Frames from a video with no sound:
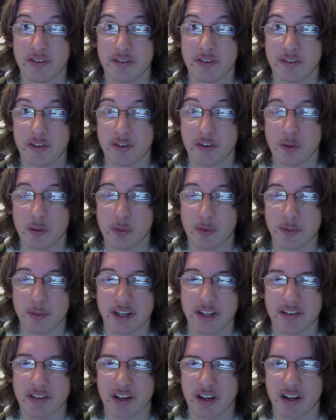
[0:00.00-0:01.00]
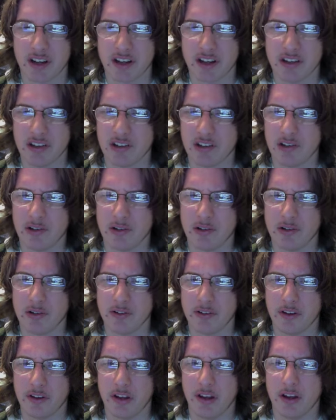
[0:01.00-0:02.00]
Superman got
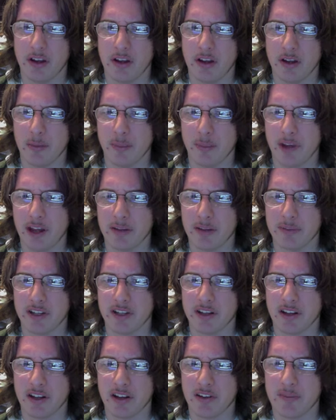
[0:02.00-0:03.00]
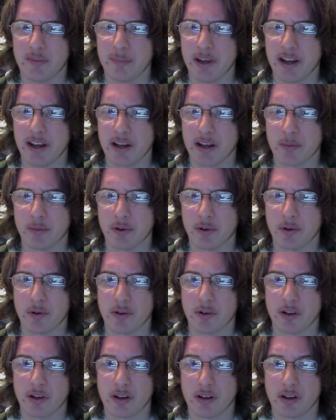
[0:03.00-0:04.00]
killed, Batman had his back
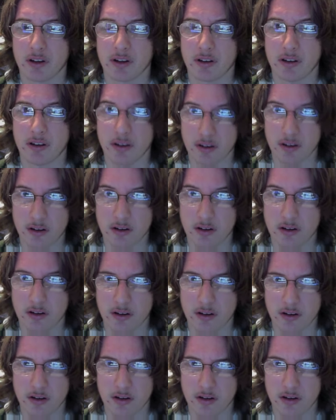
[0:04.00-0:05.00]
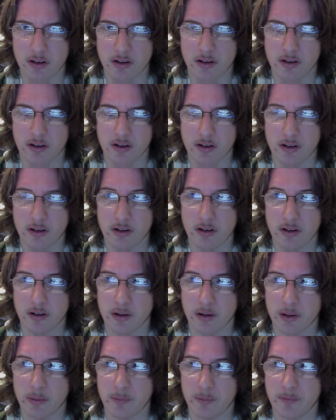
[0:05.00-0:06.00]
broken. Uh,